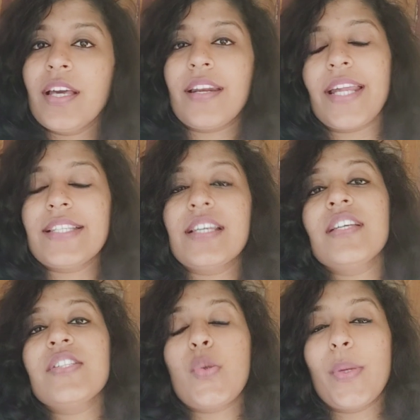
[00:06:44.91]
Right?
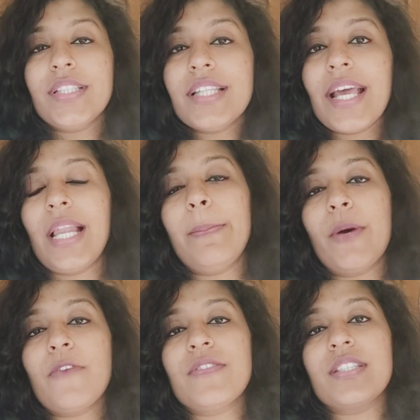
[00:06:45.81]
So with the help
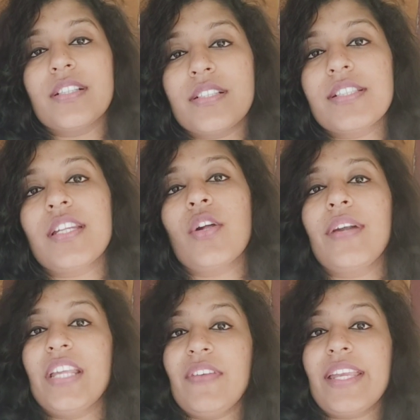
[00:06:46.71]
of surgery
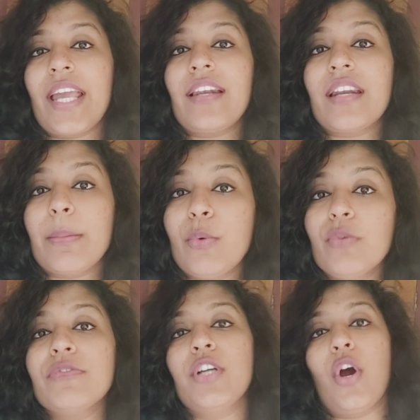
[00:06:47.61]
only we can
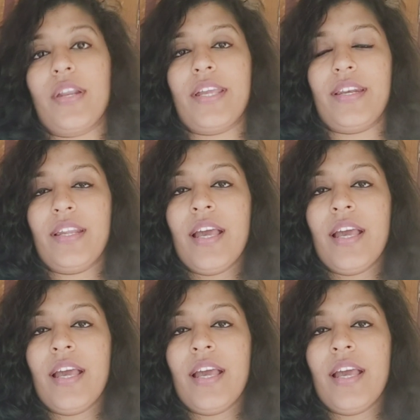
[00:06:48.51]
remove the organ.